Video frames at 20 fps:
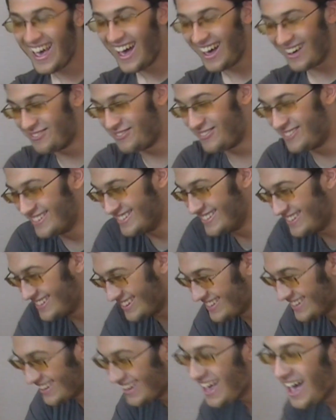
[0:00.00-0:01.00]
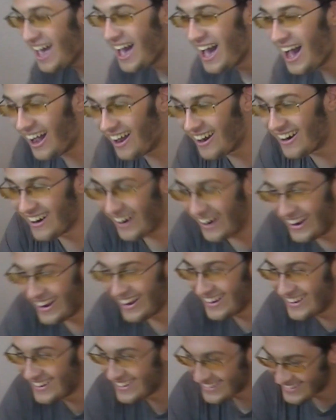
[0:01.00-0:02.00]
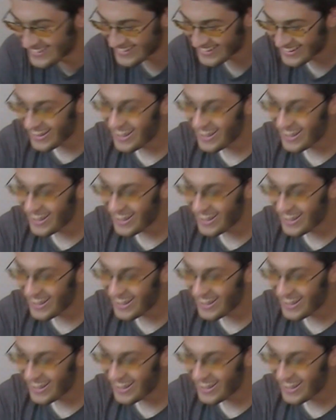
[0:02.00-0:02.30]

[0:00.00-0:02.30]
that. Don't talk about that.